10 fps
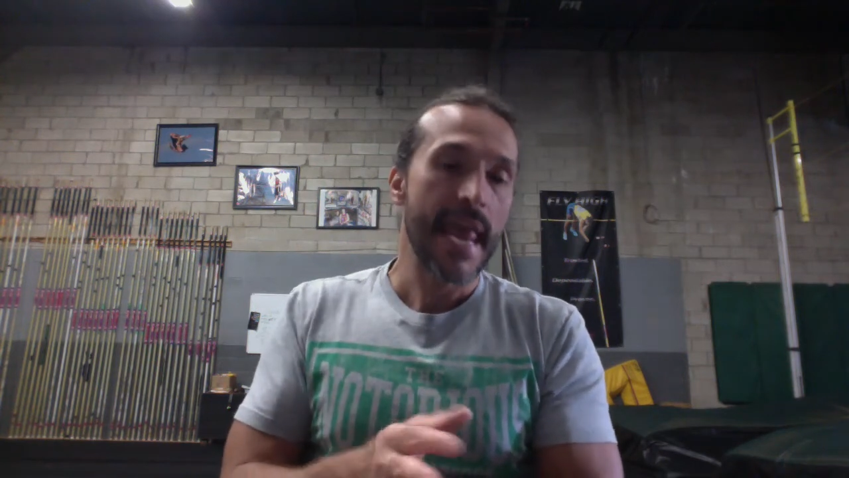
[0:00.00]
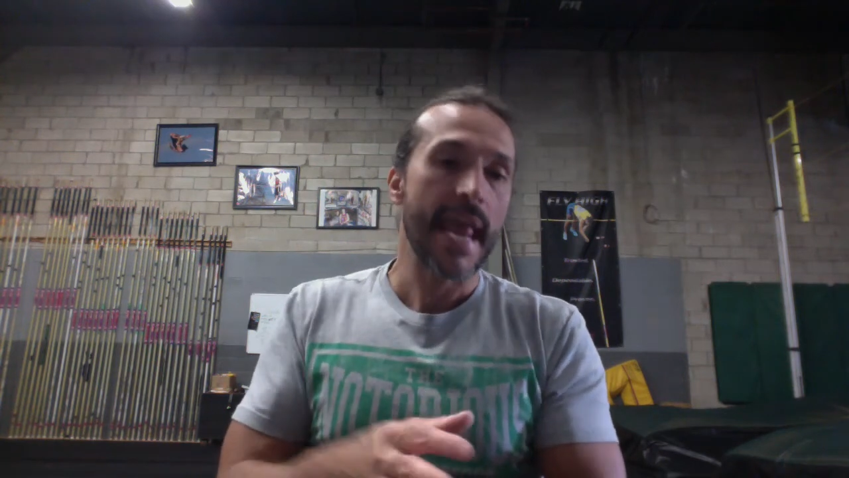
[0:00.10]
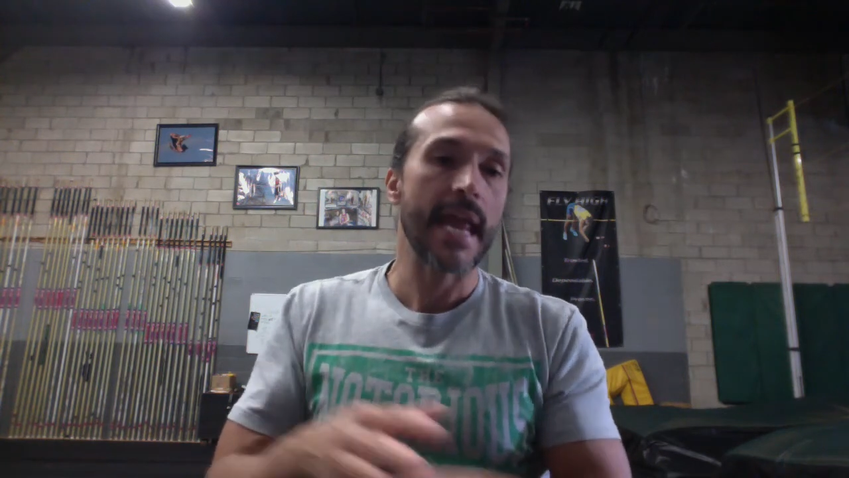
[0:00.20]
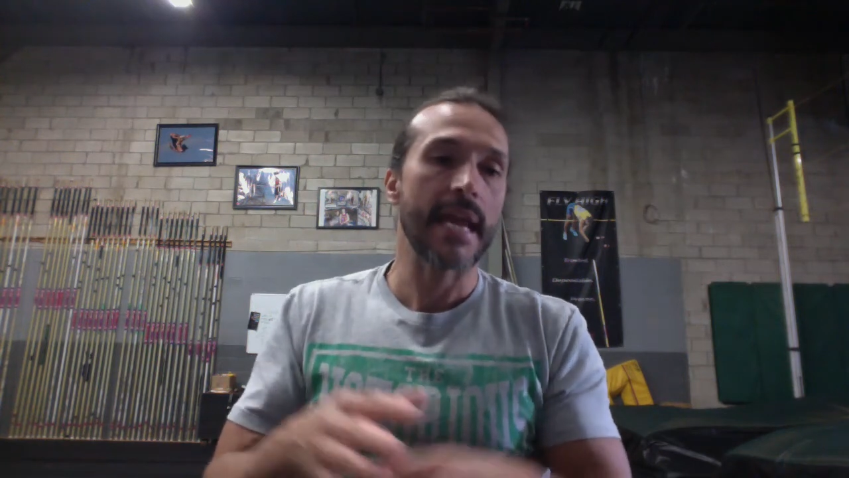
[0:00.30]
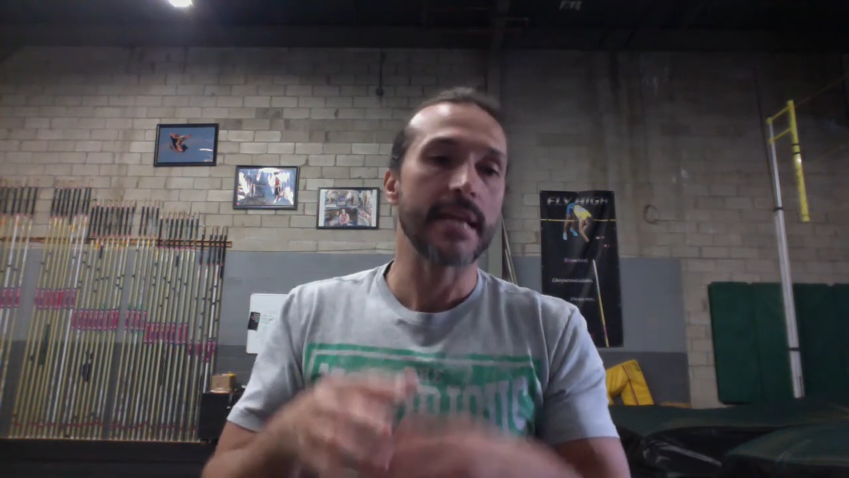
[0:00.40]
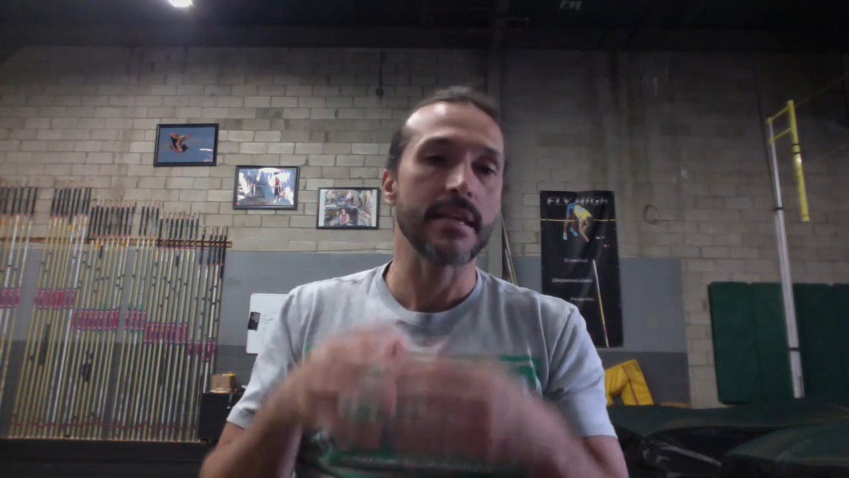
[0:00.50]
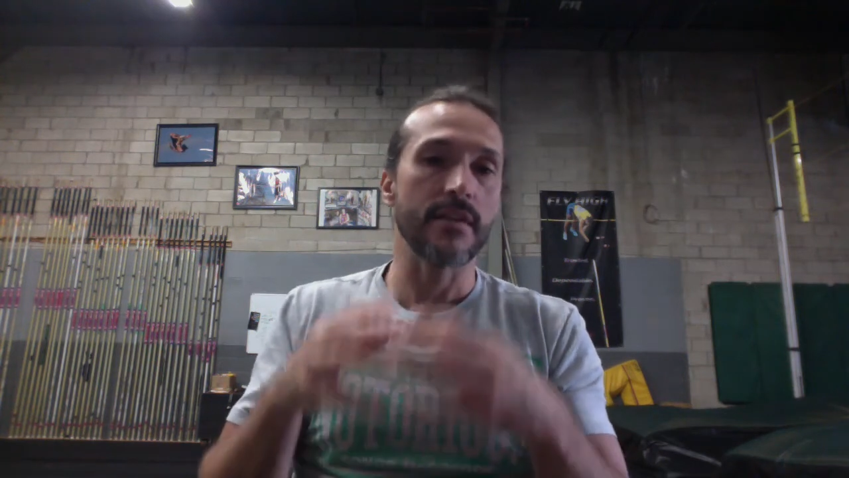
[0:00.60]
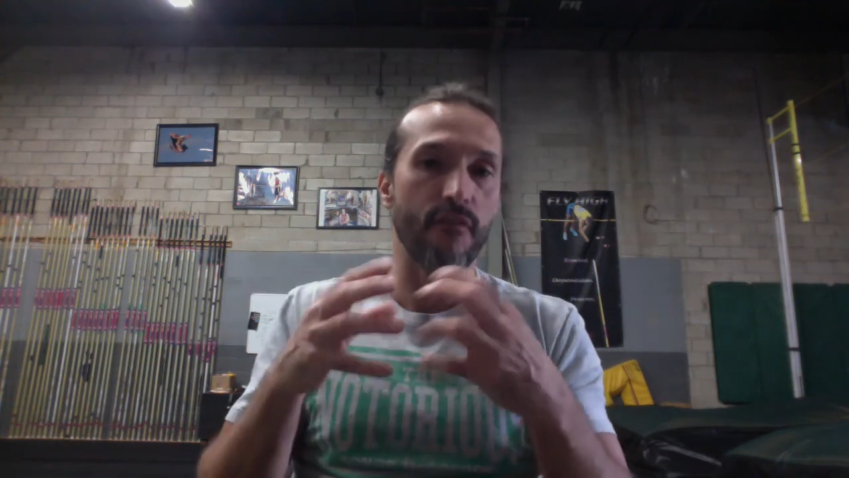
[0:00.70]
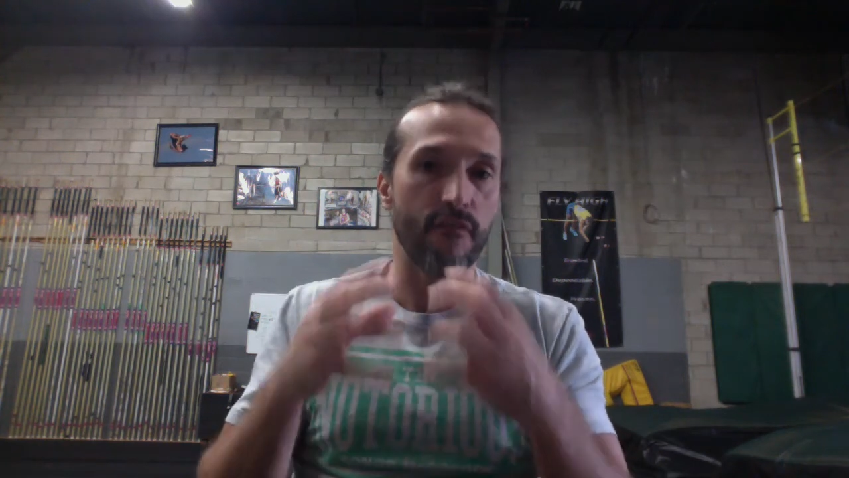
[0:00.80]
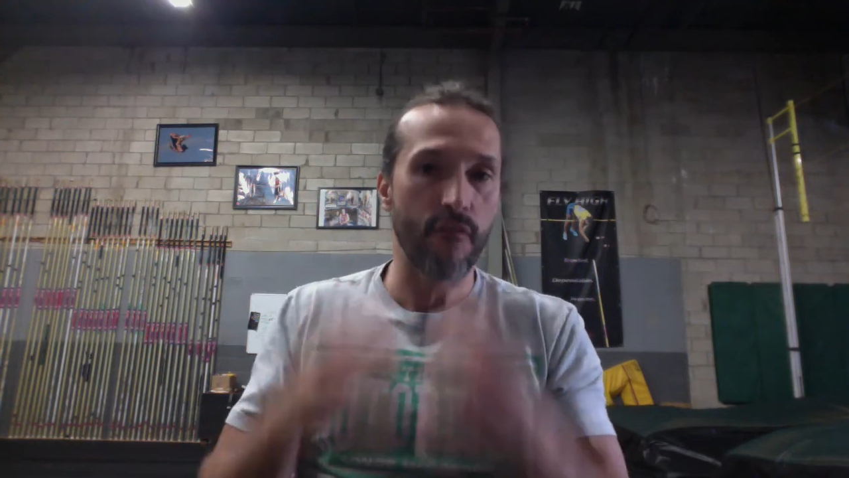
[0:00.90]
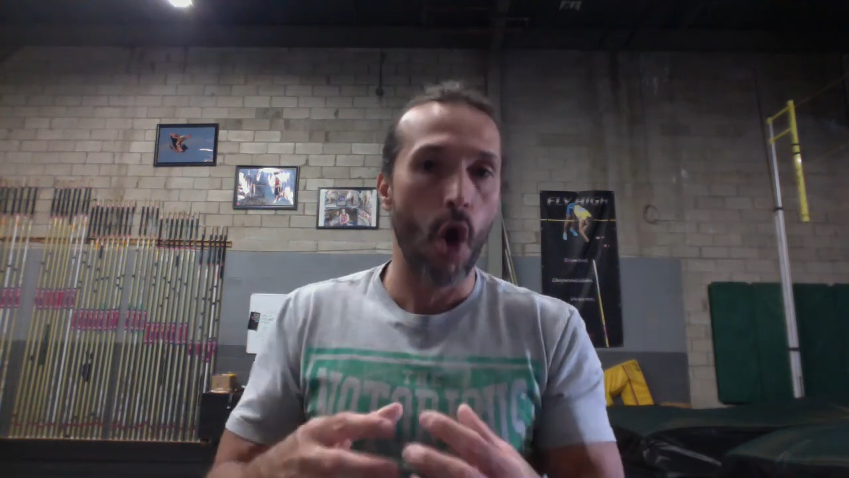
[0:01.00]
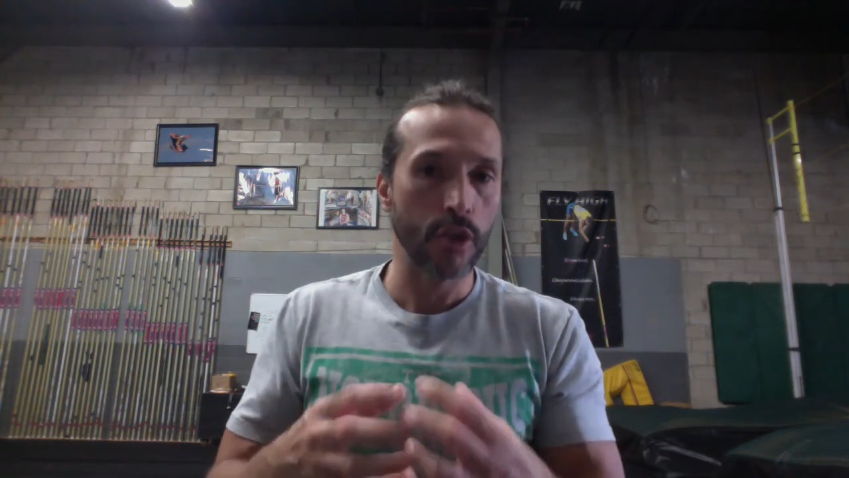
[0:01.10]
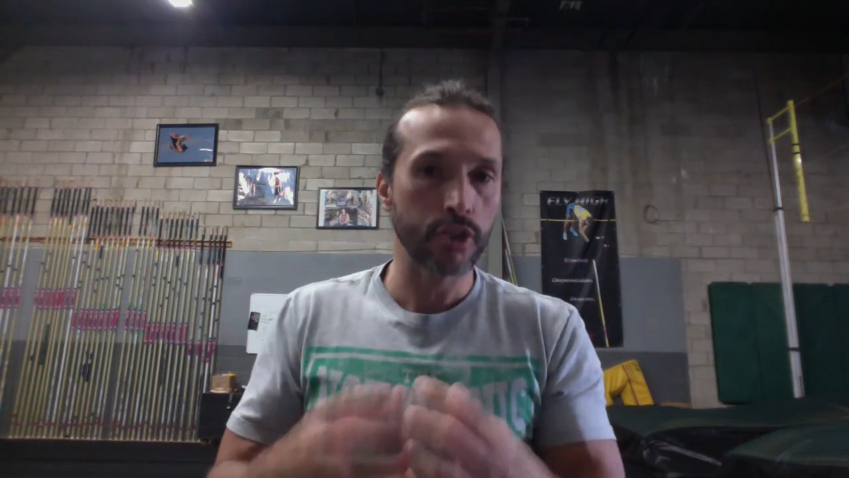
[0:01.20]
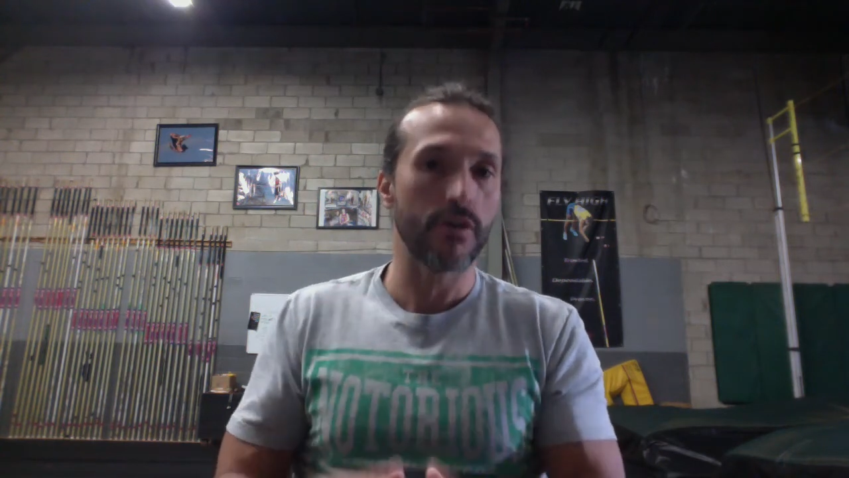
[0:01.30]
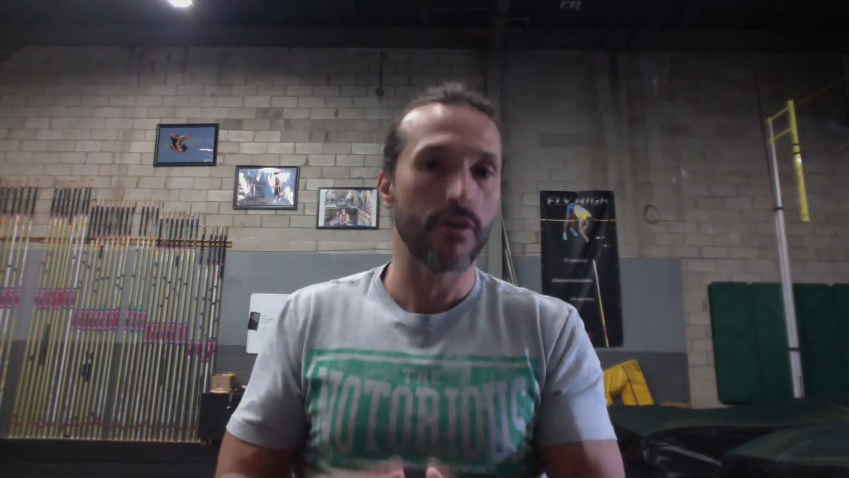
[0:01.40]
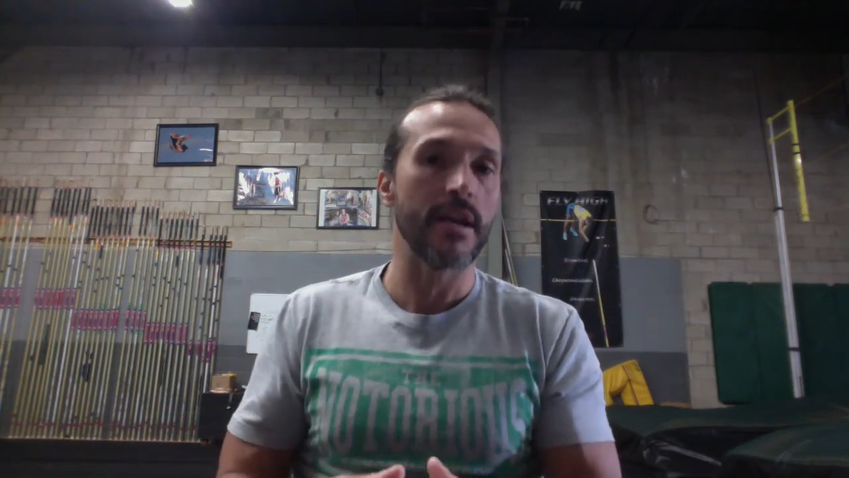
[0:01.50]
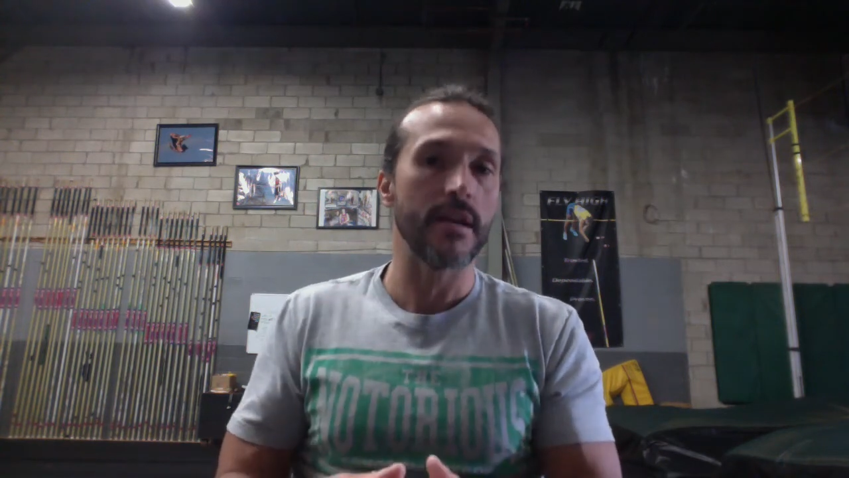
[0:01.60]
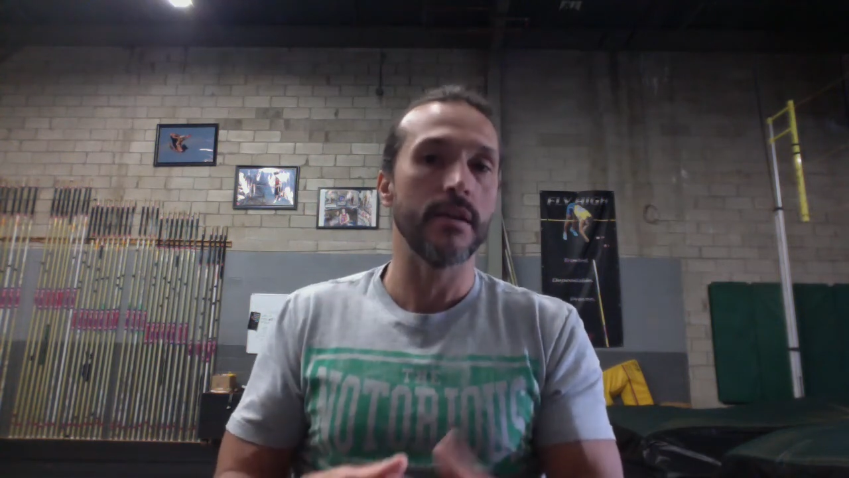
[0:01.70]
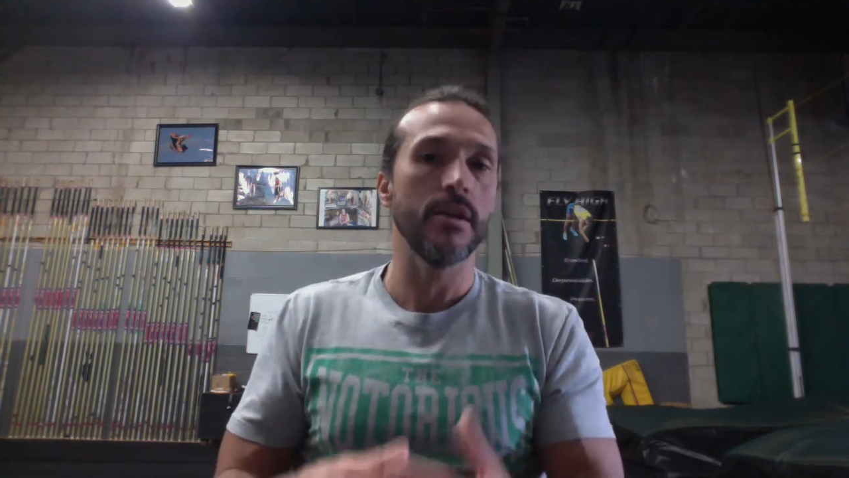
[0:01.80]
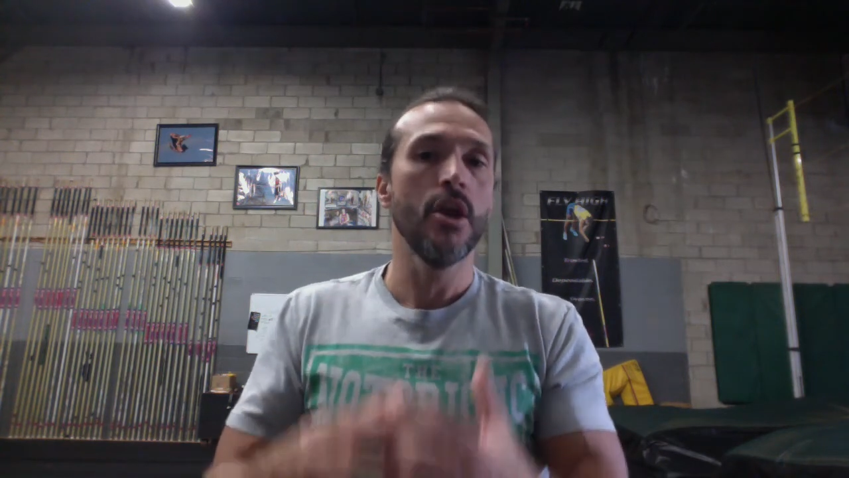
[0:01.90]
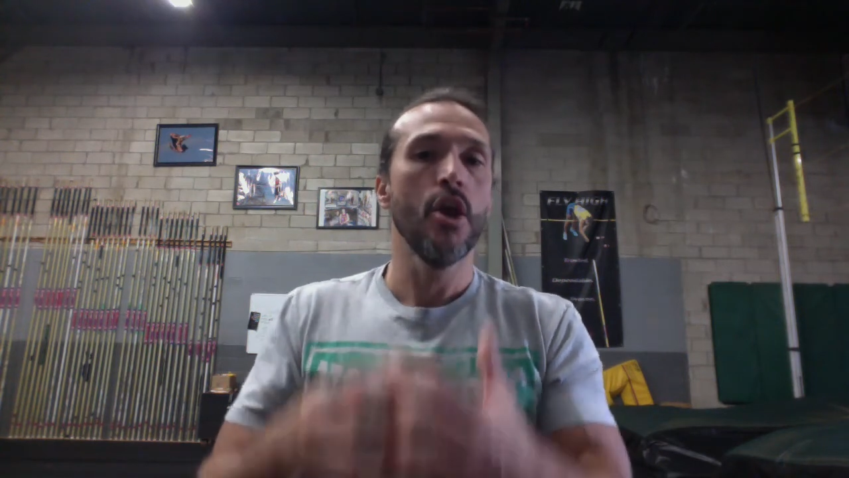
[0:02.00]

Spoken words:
And I think fall training